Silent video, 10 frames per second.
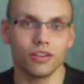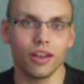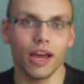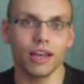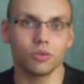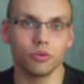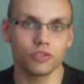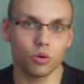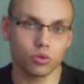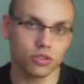the night
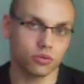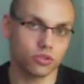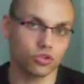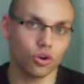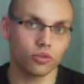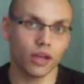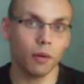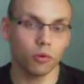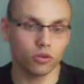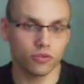with so short
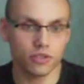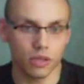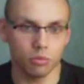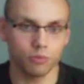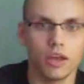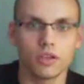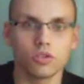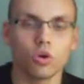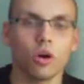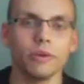amount of sleep.
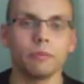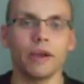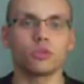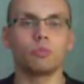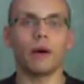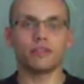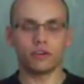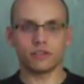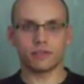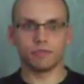So coming back to
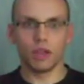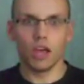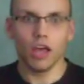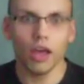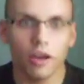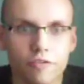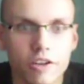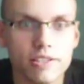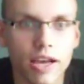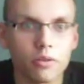patterns,
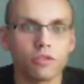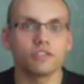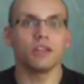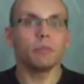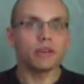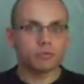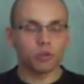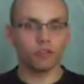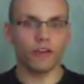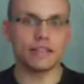first kind of sleep is
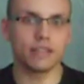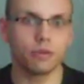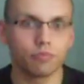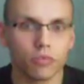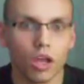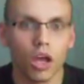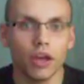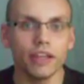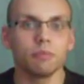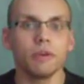monophasic.
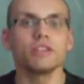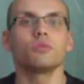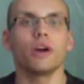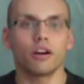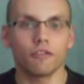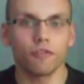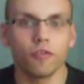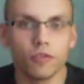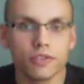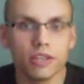It means we are
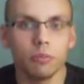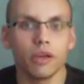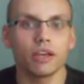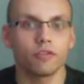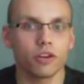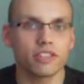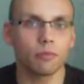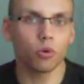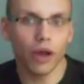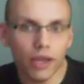sleeping, for
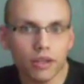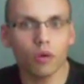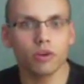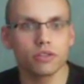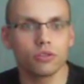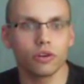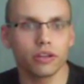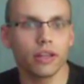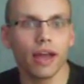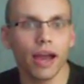example, 8 hours
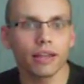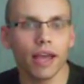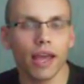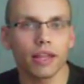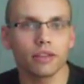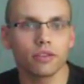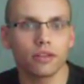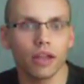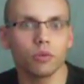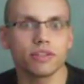during the night, and
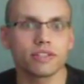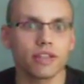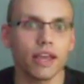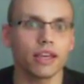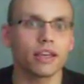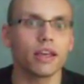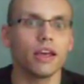then we stay